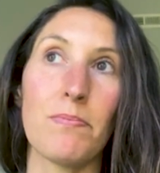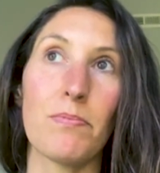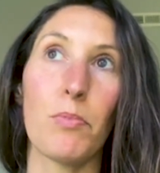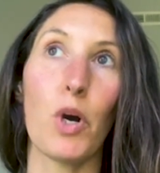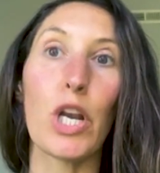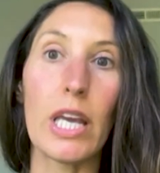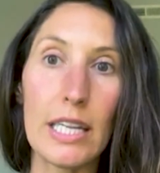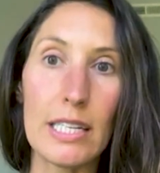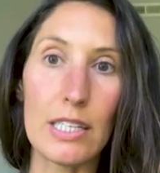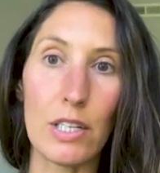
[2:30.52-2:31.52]

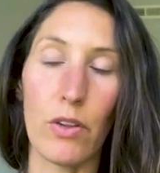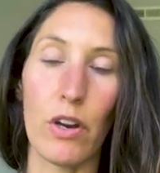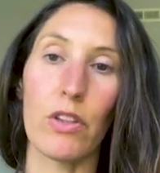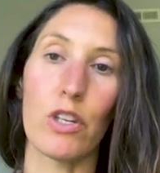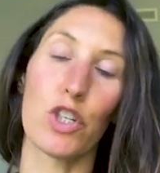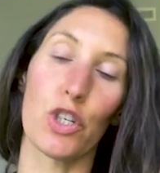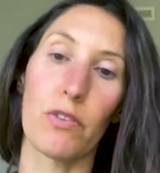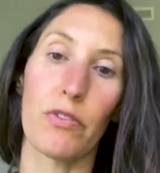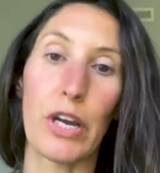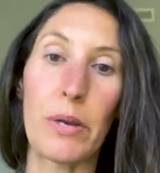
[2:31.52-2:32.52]
puddings, that aren't that
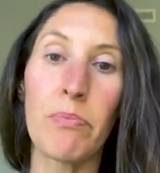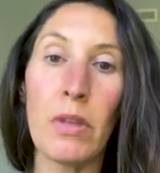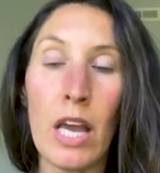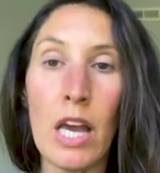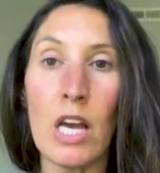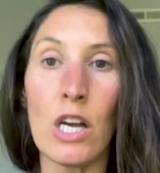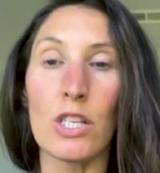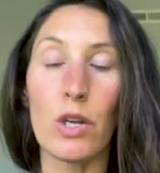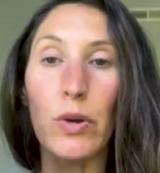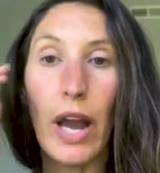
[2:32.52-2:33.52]
sugar-free.
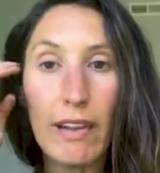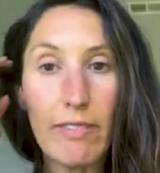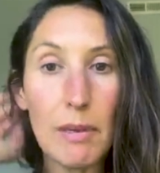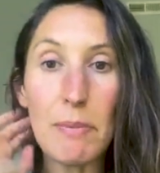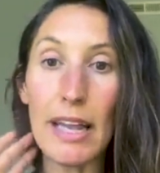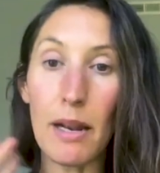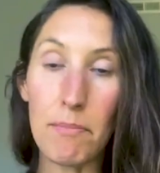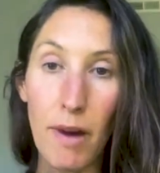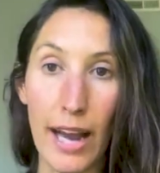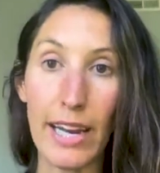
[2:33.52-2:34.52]
So kind of keeping that in
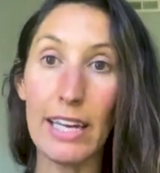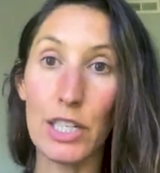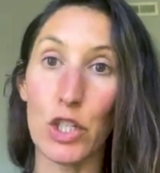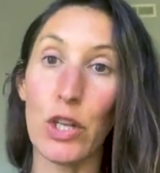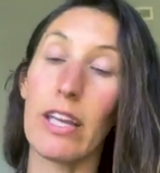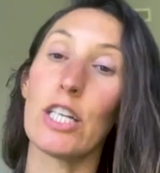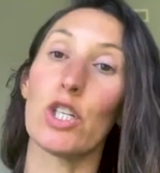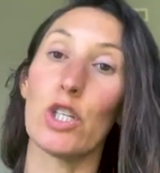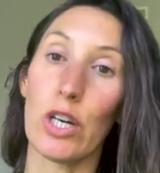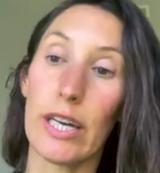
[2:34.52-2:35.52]
mind, I think it's a good thing to
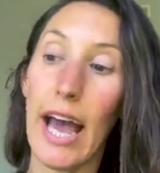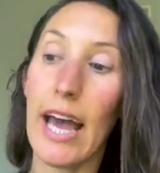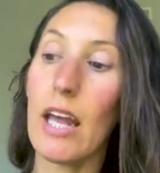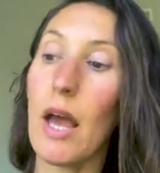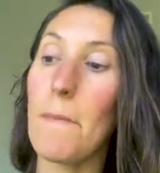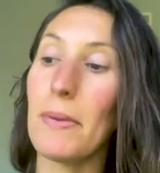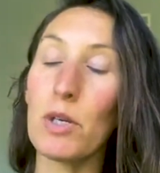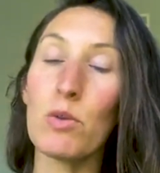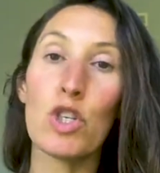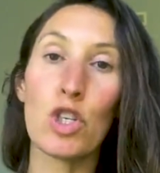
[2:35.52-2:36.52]
look at, but
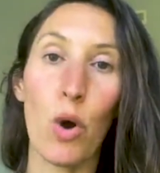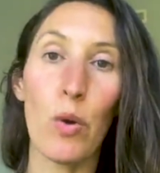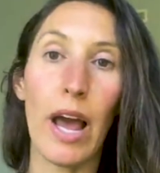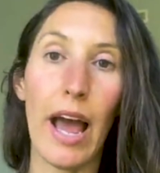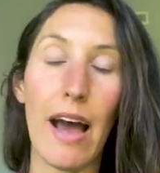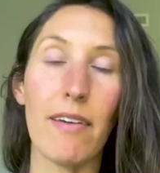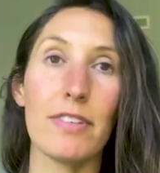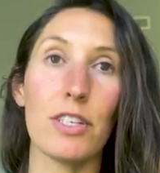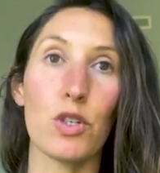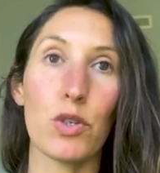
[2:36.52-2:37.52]
you don't have
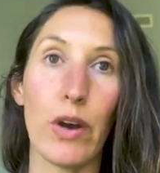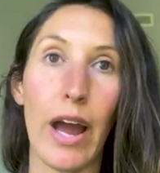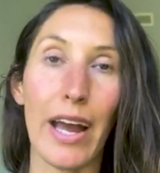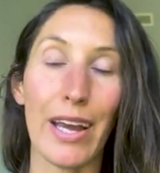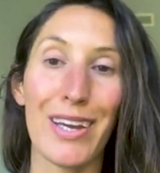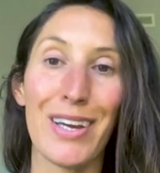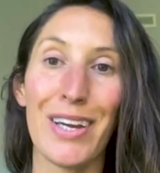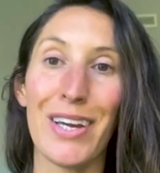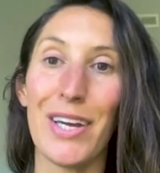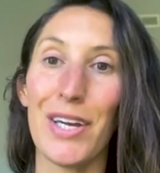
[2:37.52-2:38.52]
to track
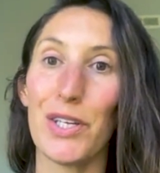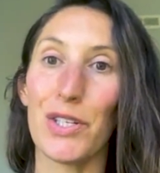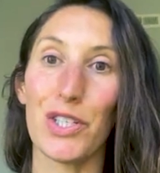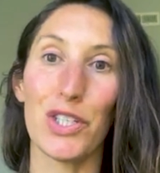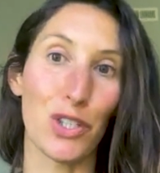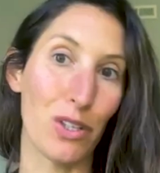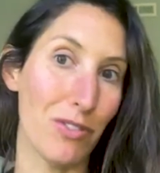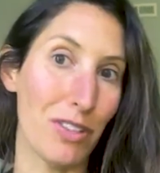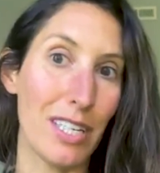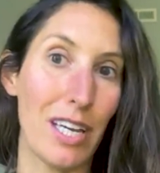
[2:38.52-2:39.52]
your sugar
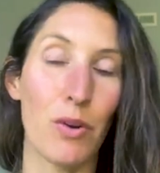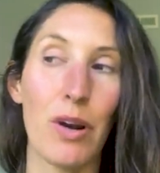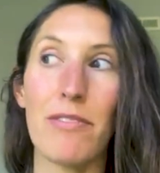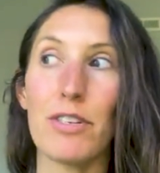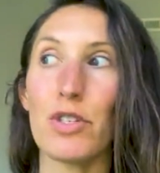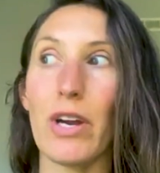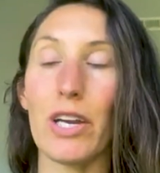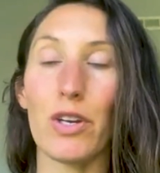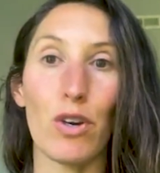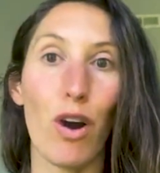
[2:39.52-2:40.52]
for the day. You don't have to
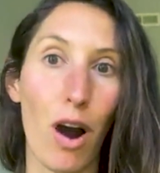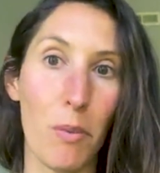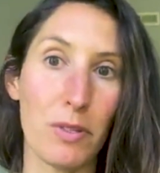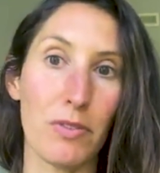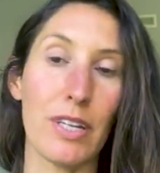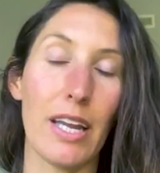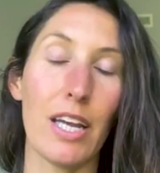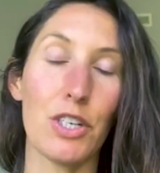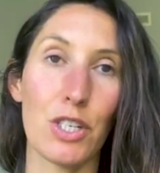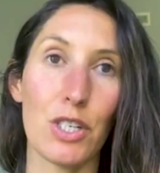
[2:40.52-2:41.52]
track your carbs for the
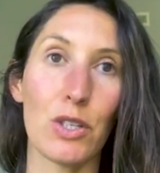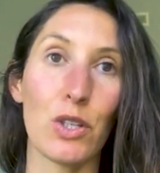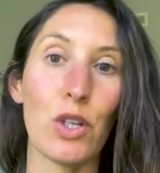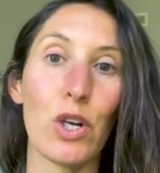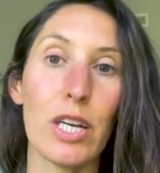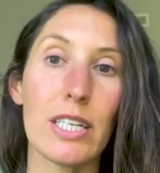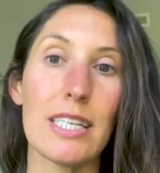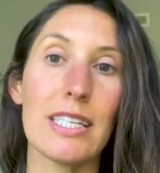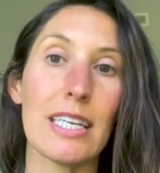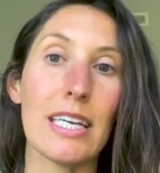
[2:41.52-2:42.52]
day. Just look to
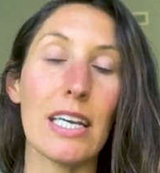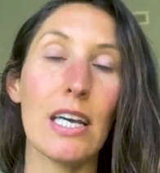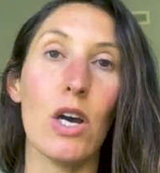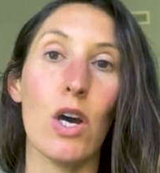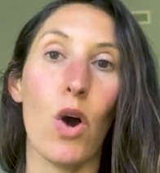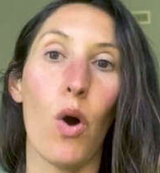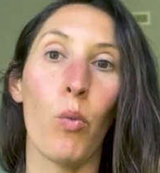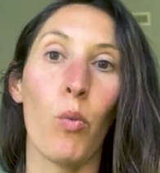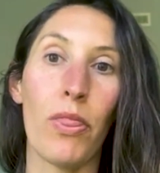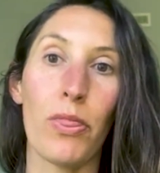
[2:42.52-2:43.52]
see
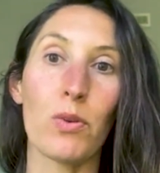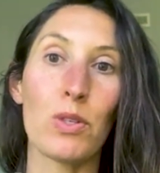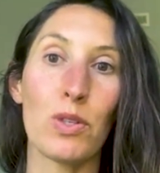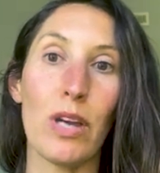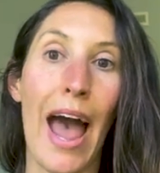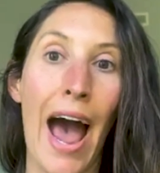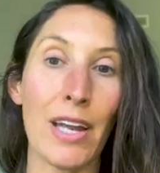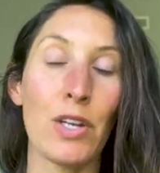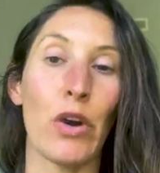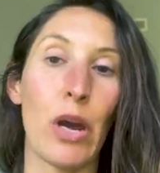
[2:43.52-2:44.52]
what those
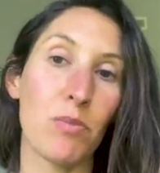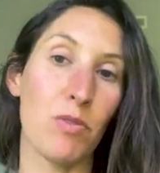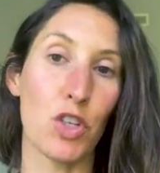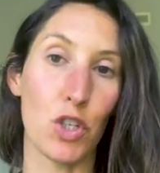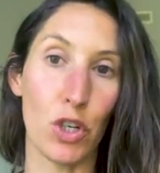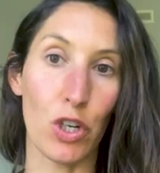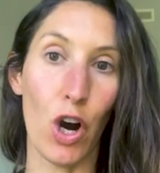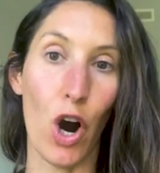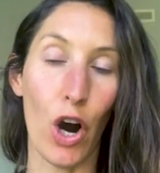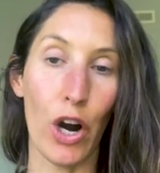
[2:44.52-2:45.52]
added grams of sugar
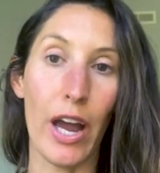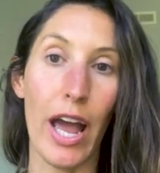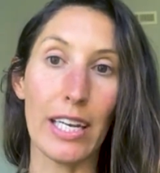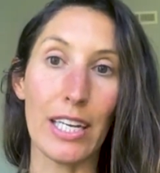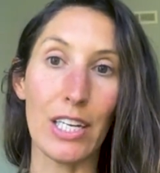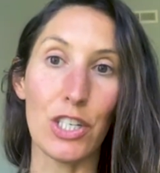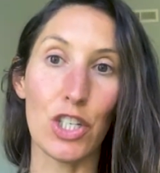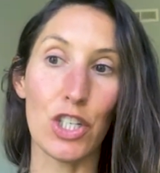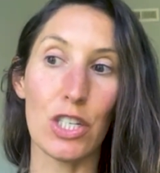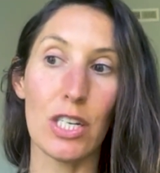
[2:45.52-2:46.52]
are at
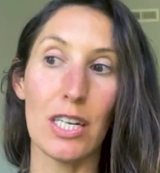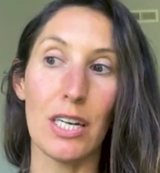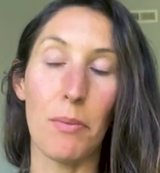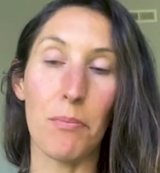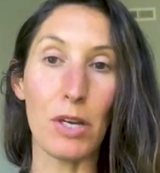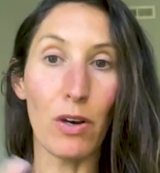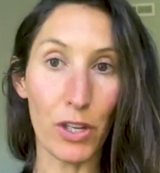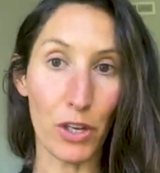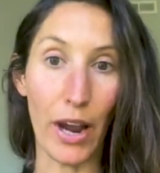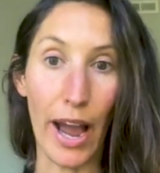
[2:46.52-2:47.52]
each meal that
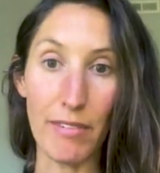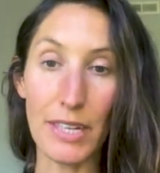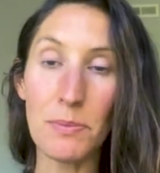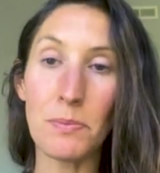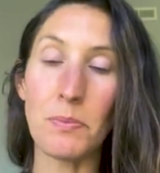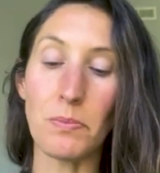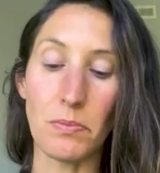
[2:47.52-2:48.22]
you're having.